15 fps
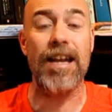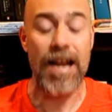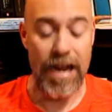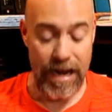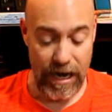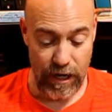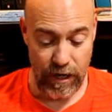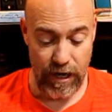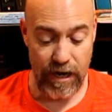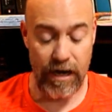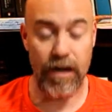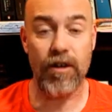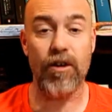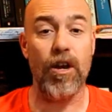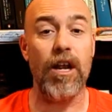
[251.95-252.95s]
it,
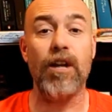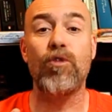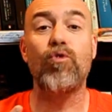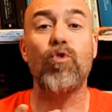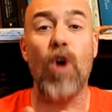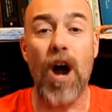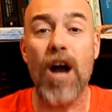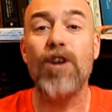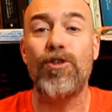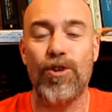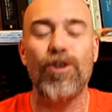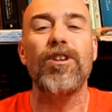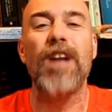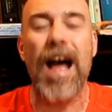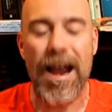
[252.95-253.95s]
it, it draws
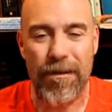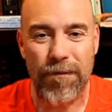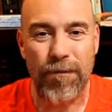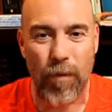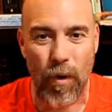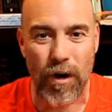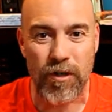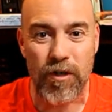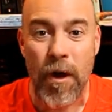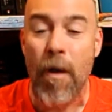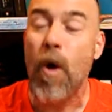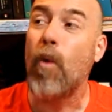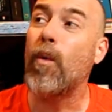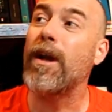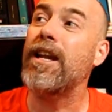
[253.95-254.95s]
your life force.
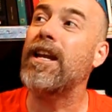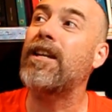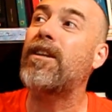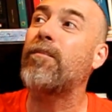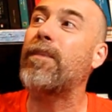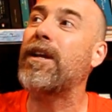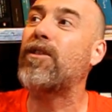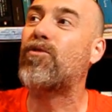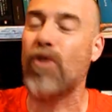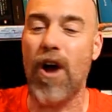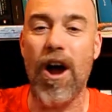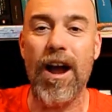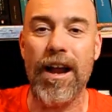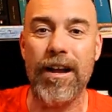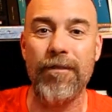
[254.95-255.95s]
We need to be
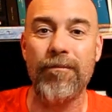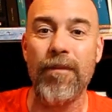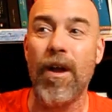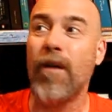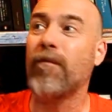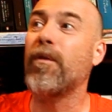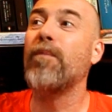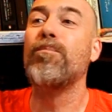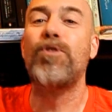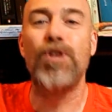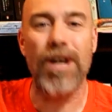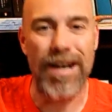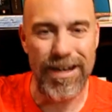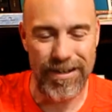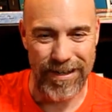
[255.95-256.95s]
drawing from
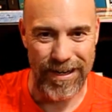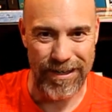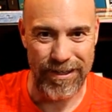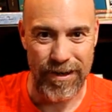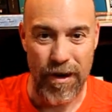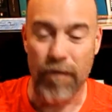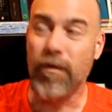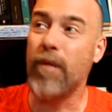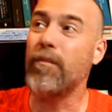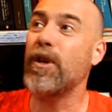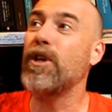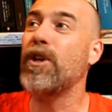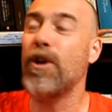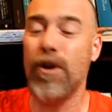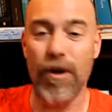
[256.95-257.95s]
Jesus, from the
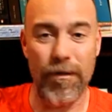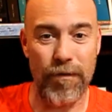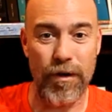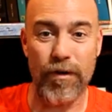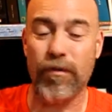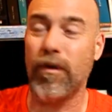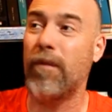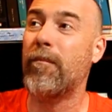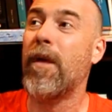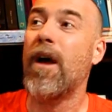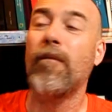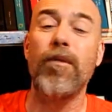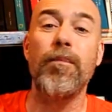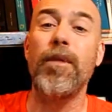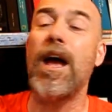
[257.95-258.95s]
universe, from,
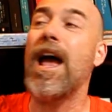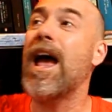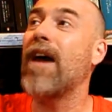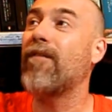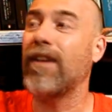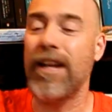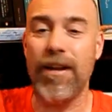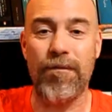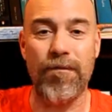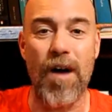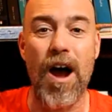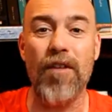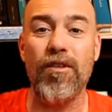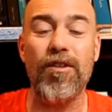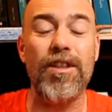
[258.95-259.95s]
from the Heavenly
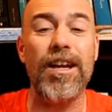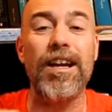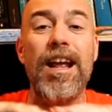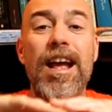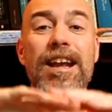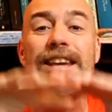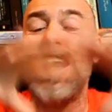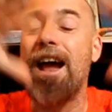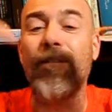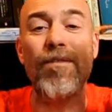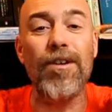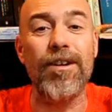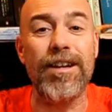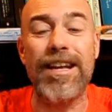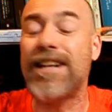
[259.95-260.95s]
Father that
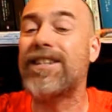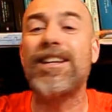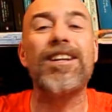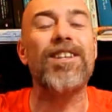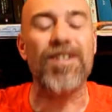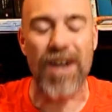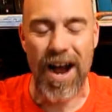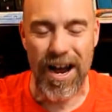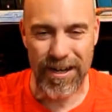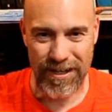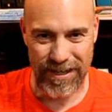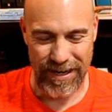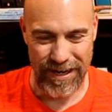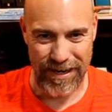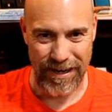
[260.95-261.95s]
never gets
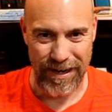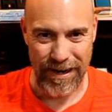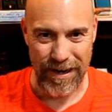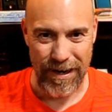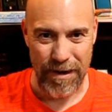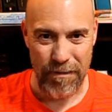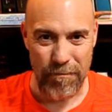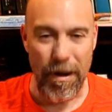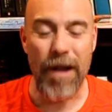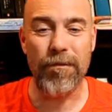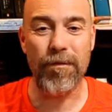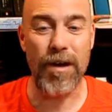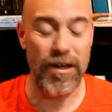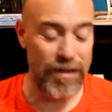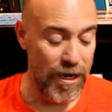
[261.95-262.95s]
exhausted, my
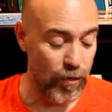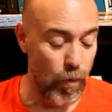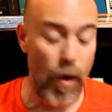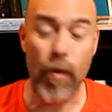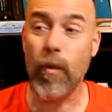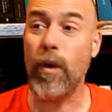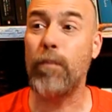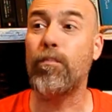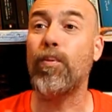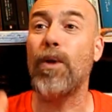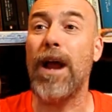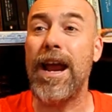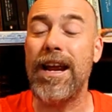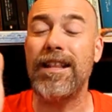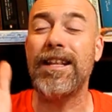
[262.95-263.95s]
friends. That's why we
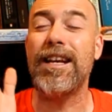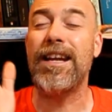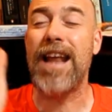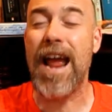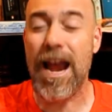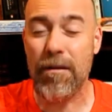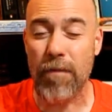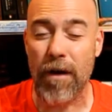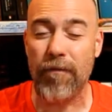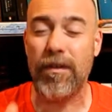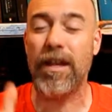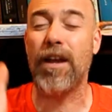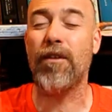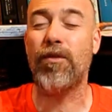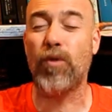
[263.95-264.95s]
pray in the name of
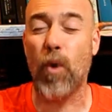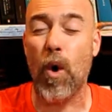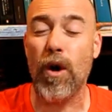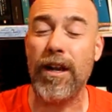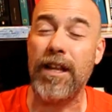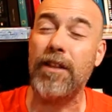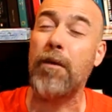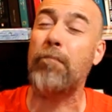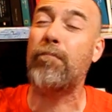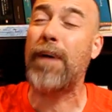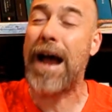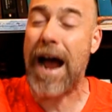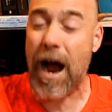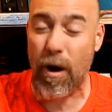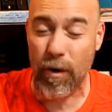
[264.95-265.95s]
the authority, the
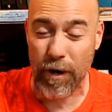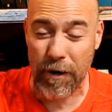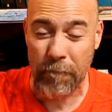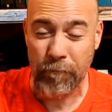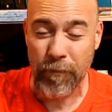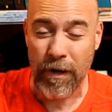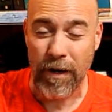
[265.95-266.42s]
power